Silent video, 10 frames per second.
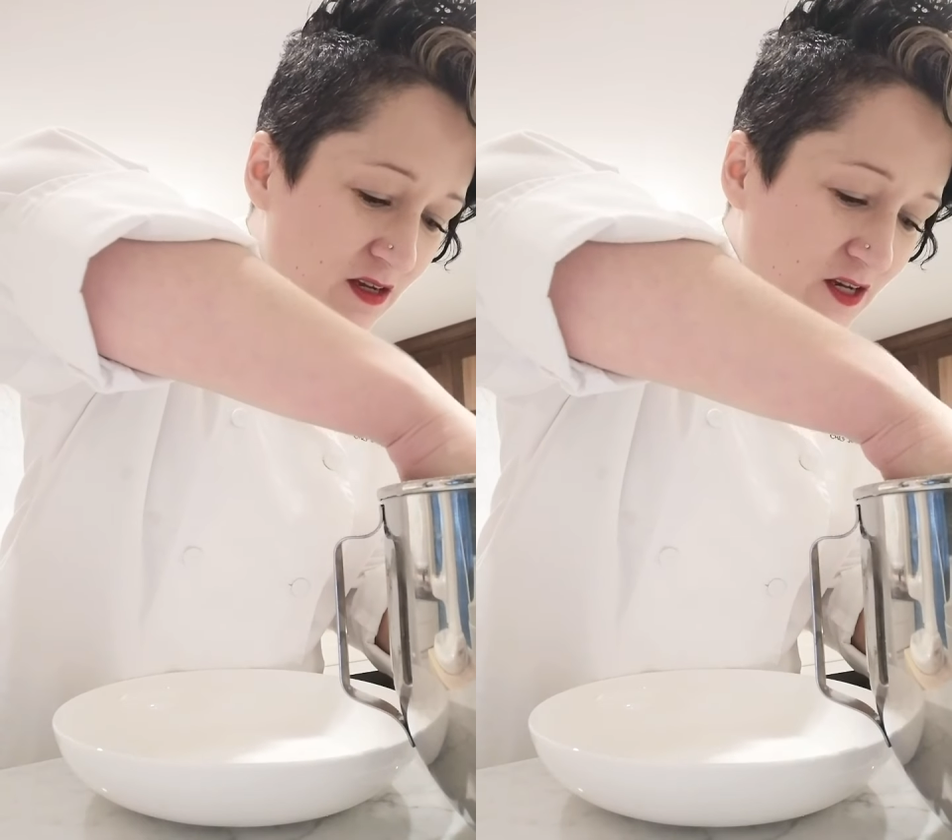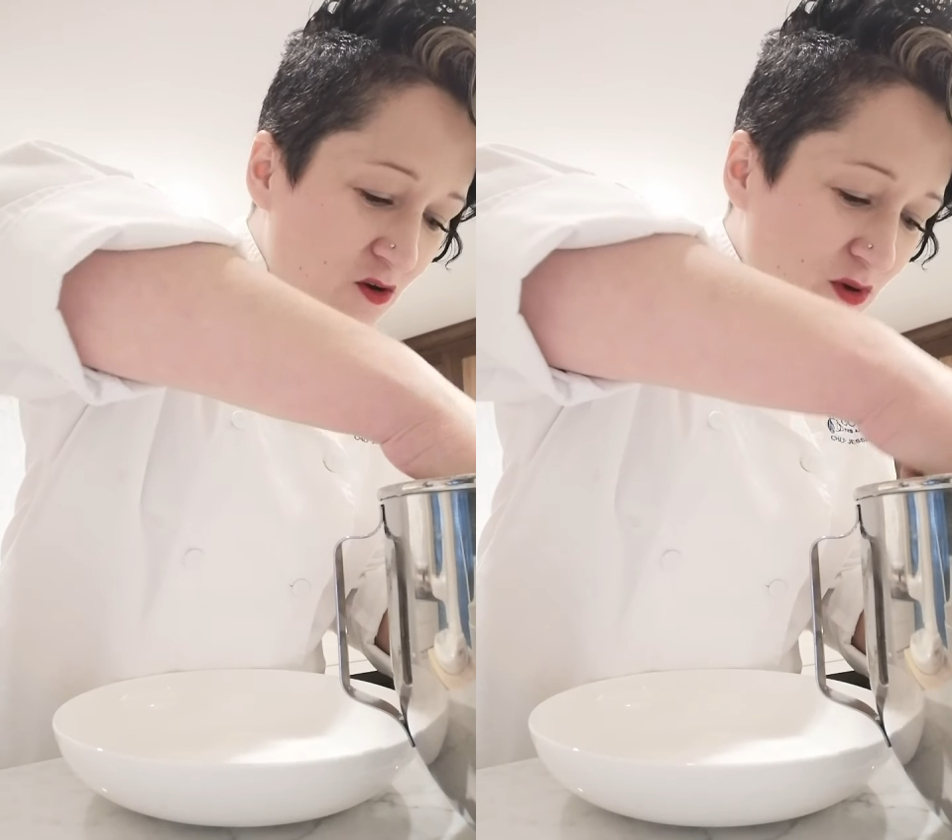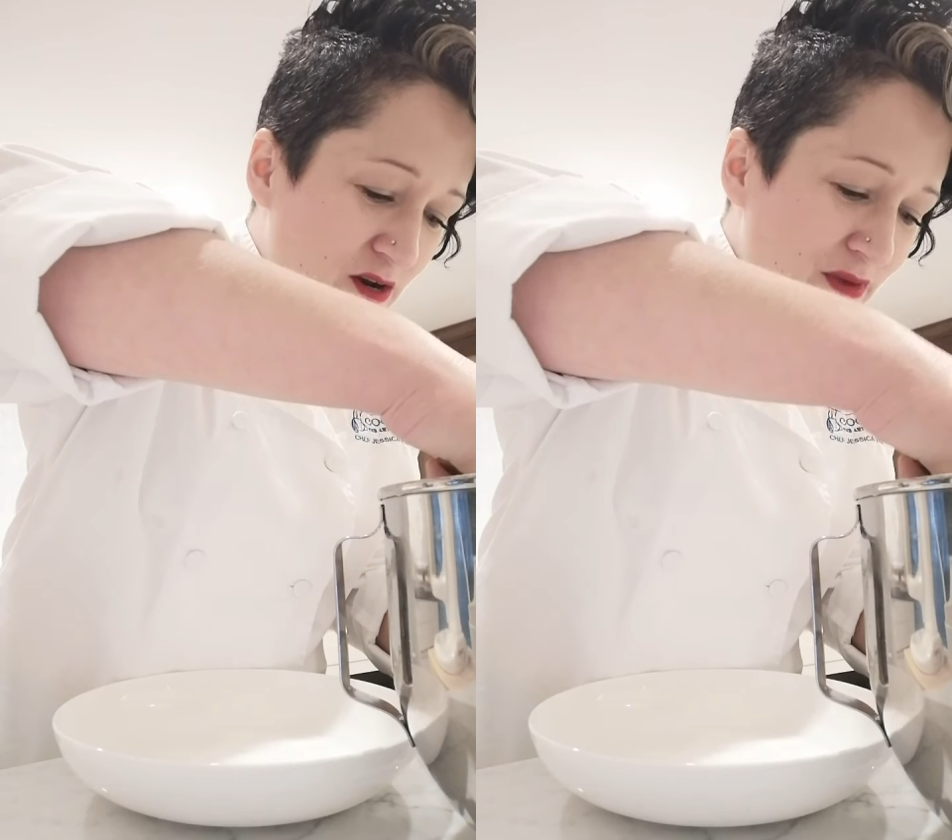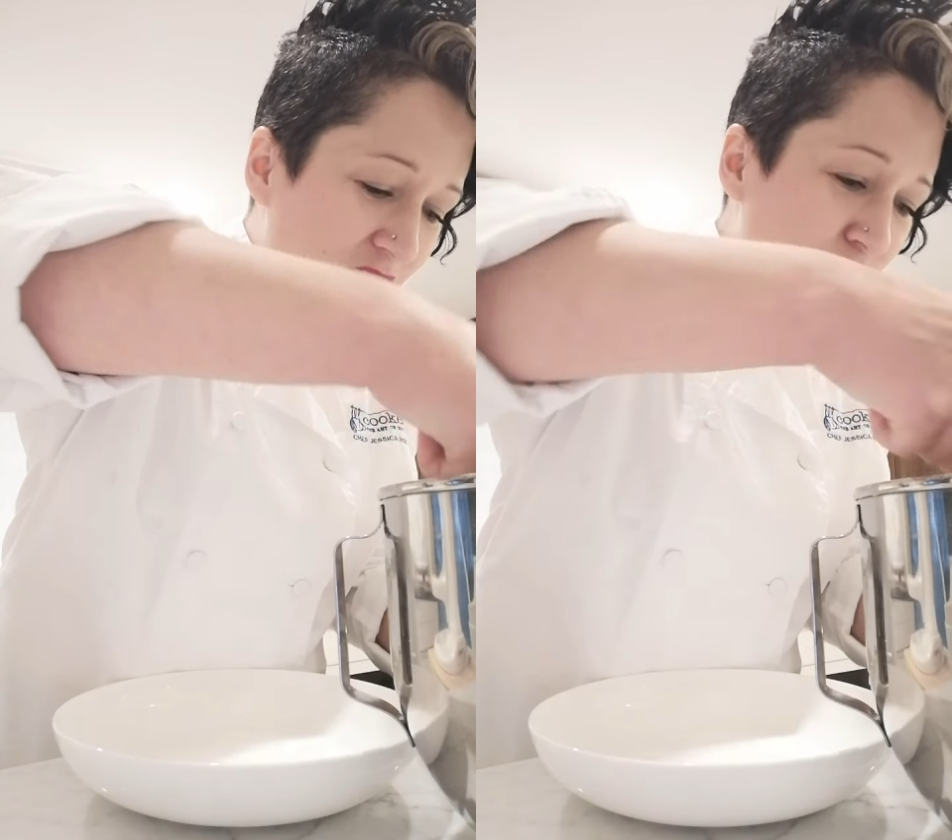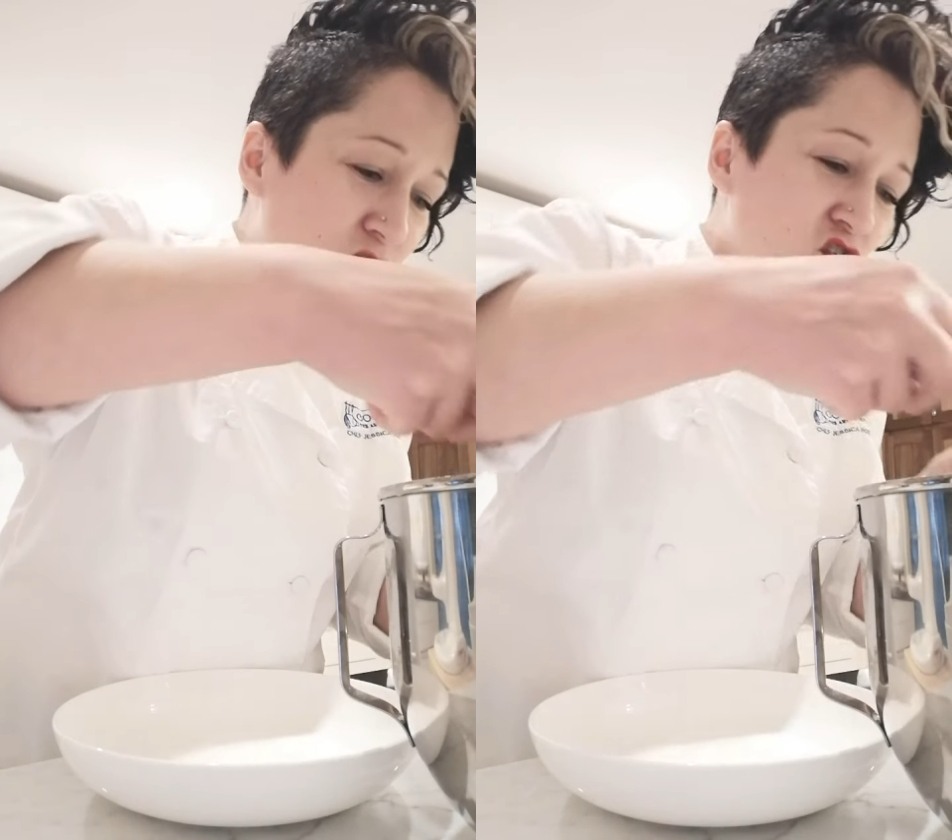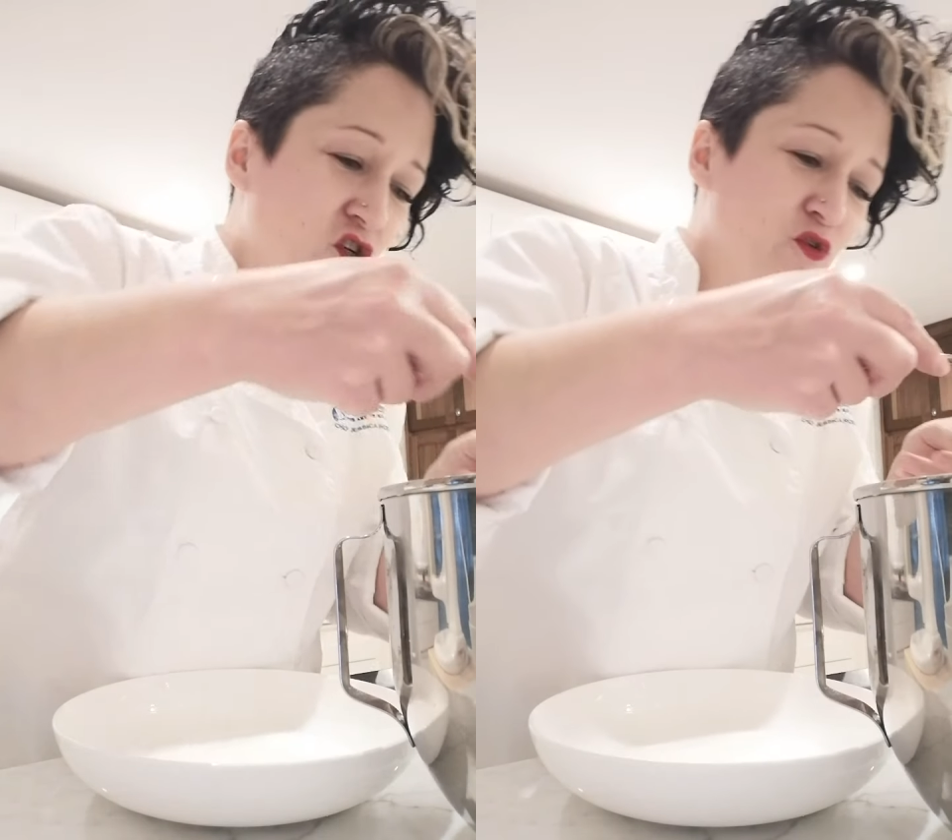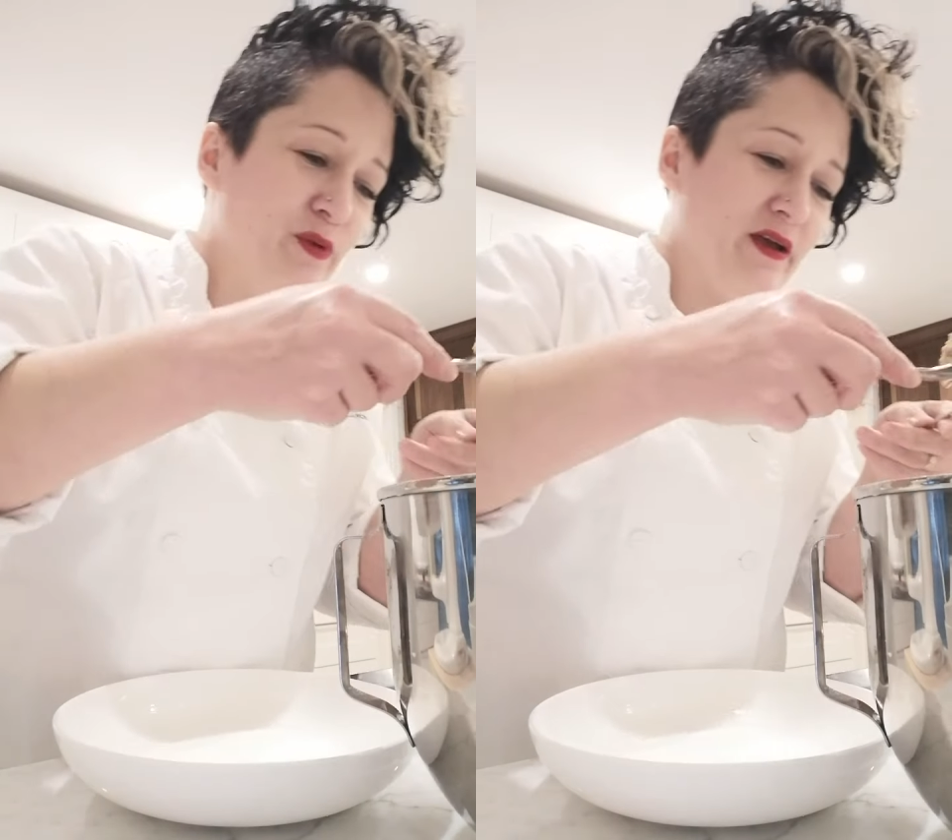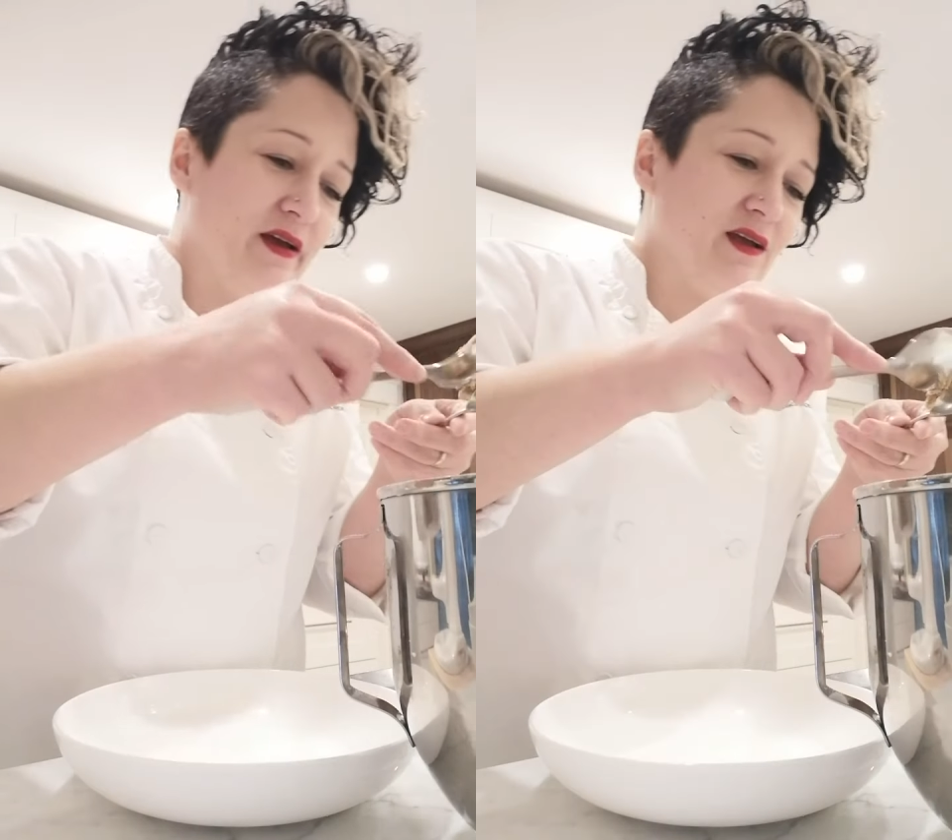You don't want to make them too
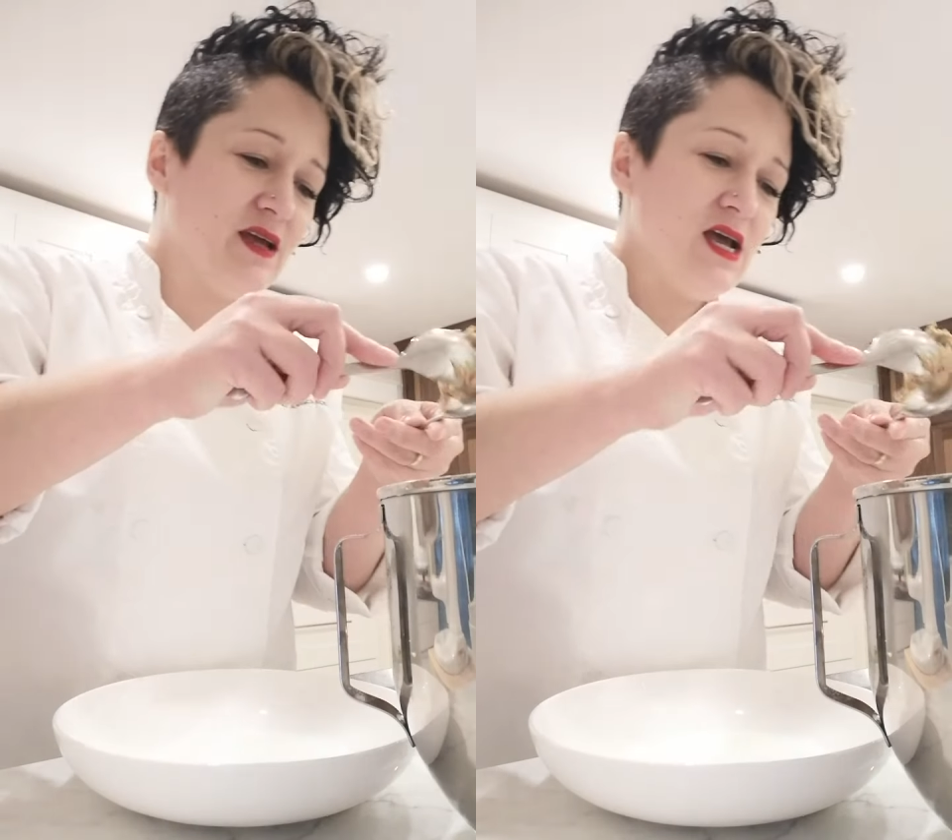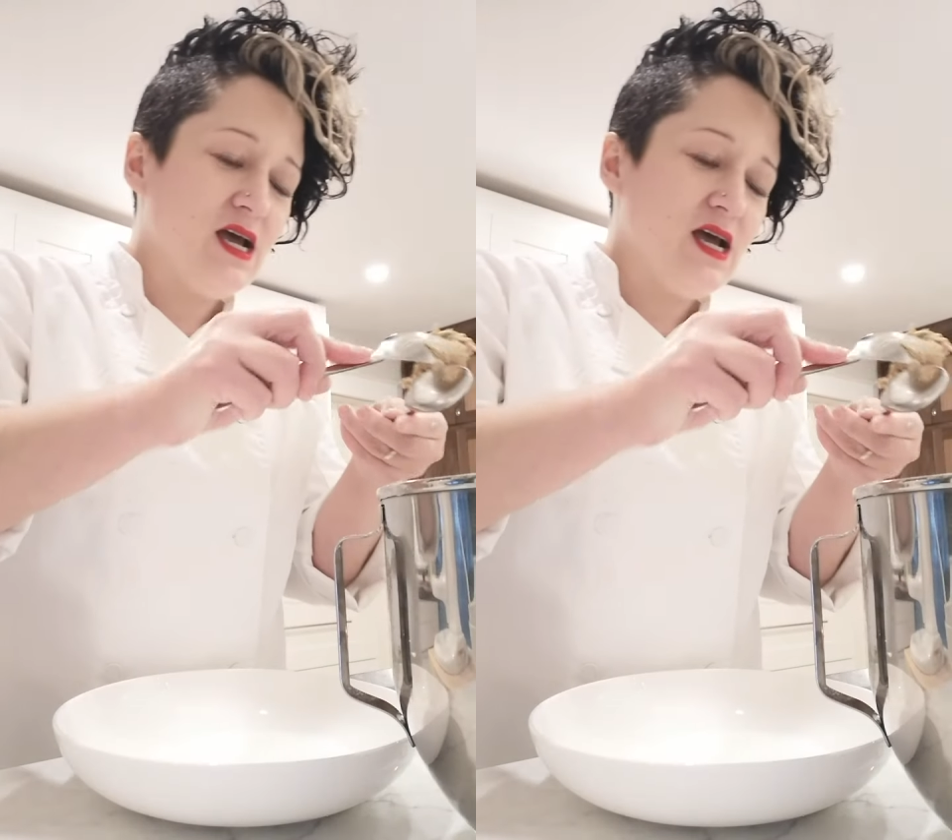big,